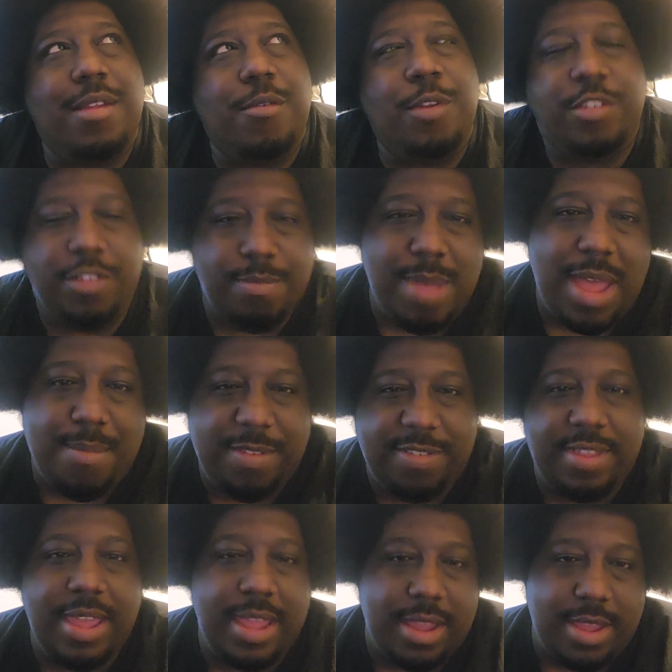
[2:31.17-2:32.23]
which is my
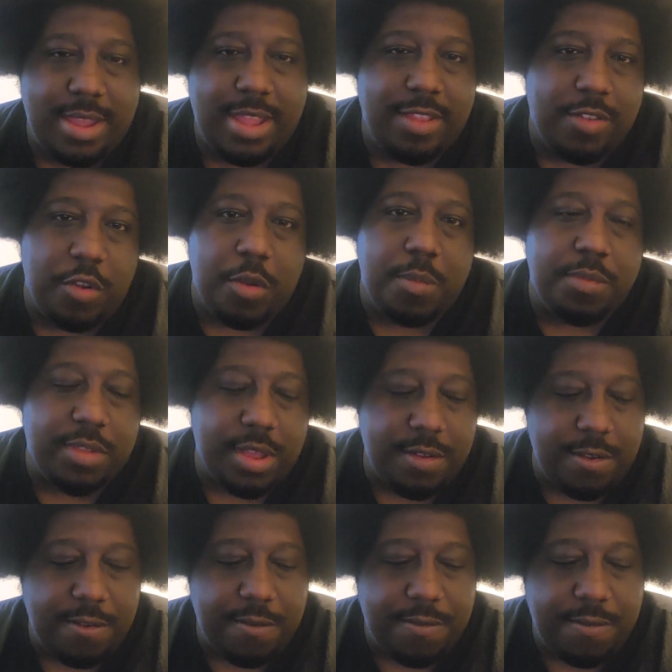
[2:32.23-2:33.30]
mistake in terms
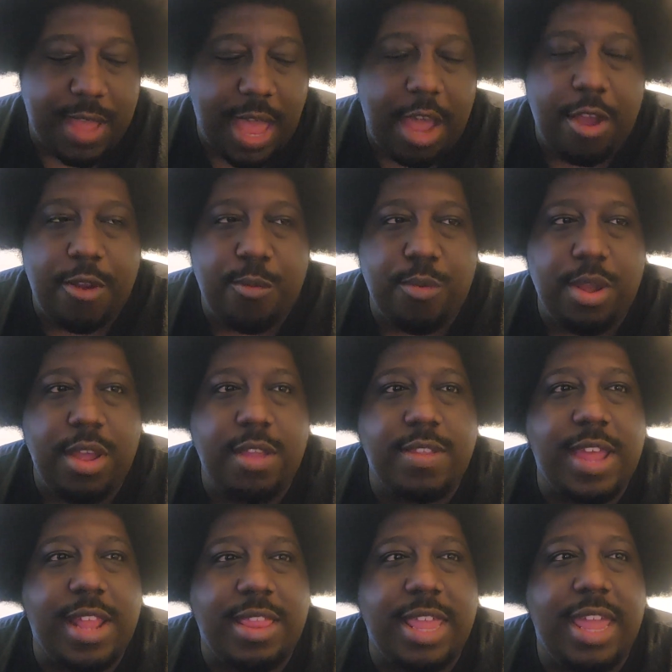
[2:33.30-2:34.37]
of how it was.
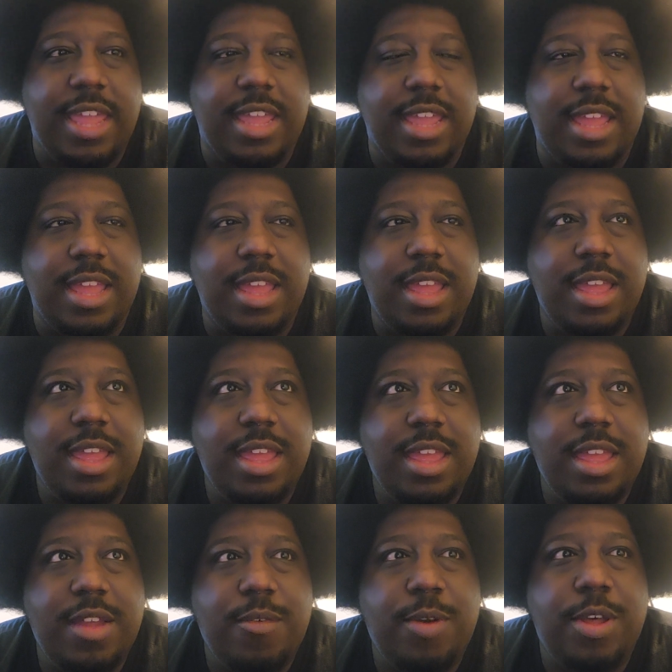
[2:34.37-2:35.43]
I think,
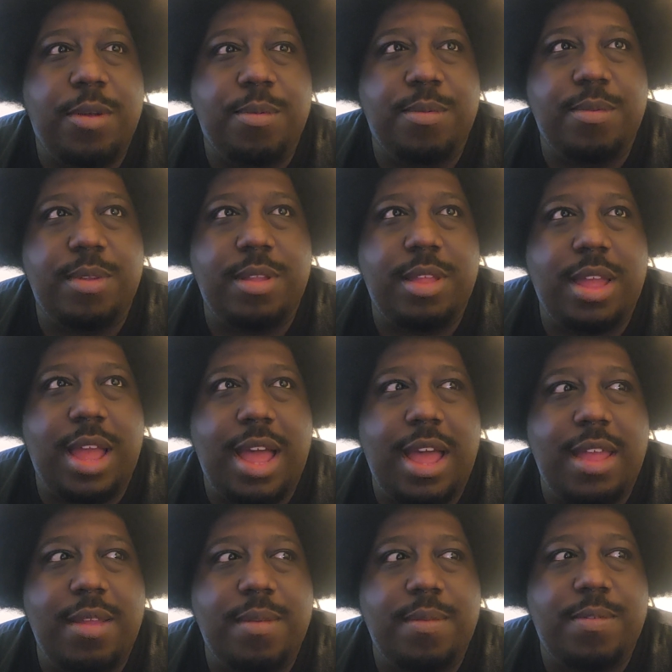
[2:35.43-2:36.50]
well,
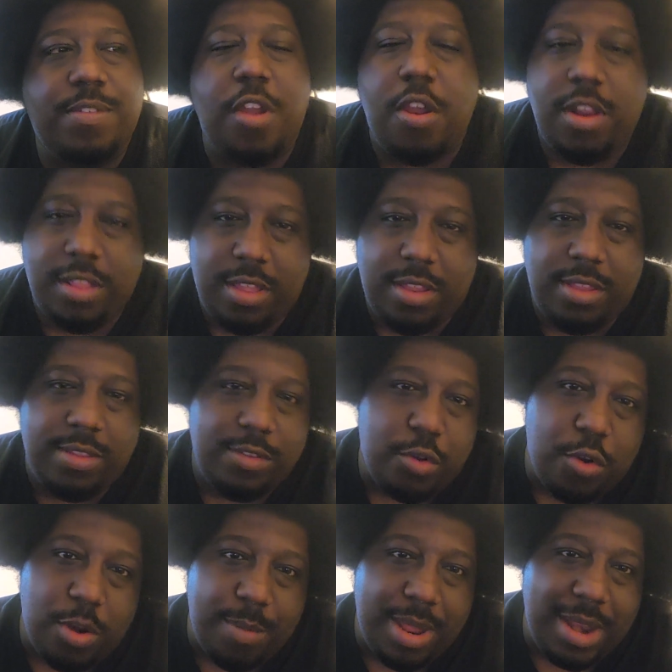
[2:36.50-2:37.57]
starting the
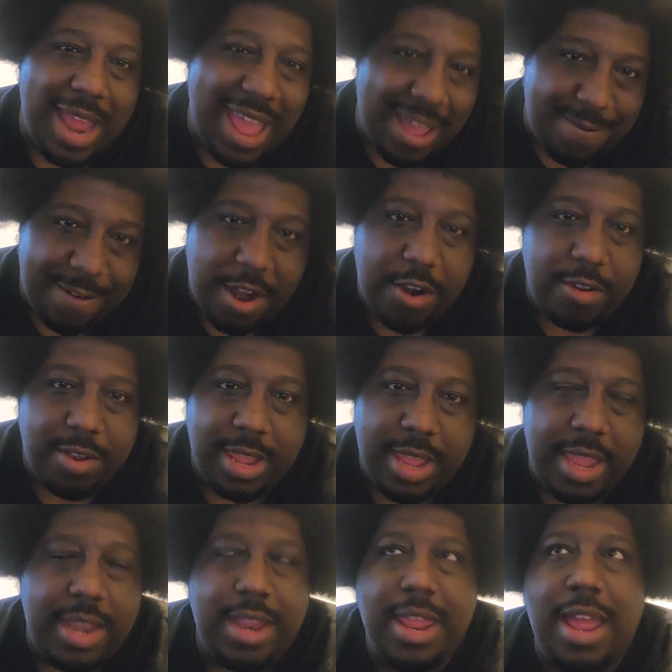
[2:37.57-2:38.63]
tournament half hour
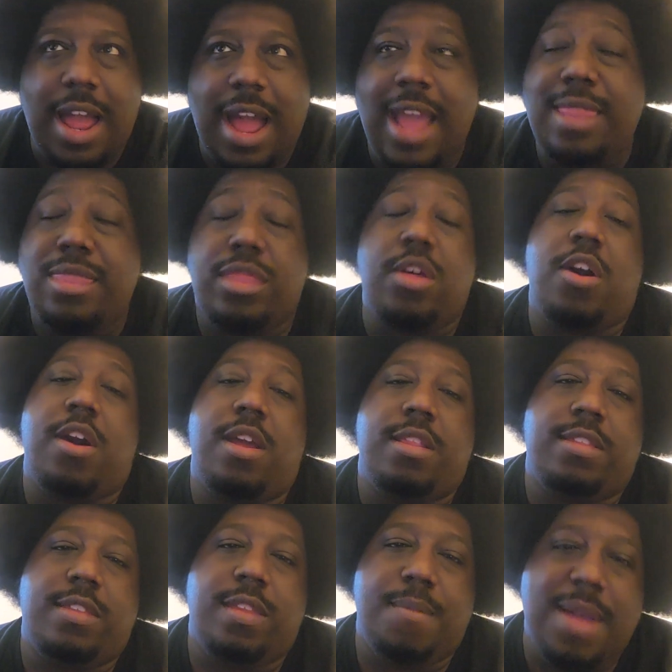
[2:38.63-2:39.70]
late, I
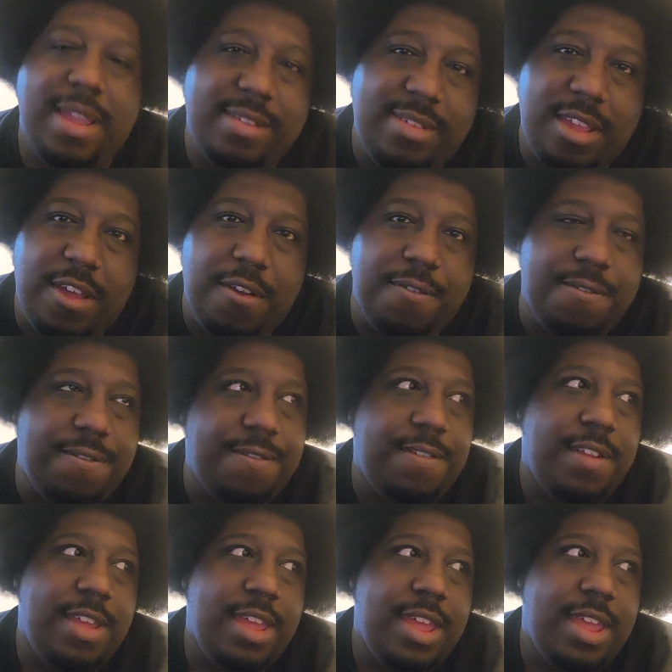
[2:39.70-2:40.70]
thought to myself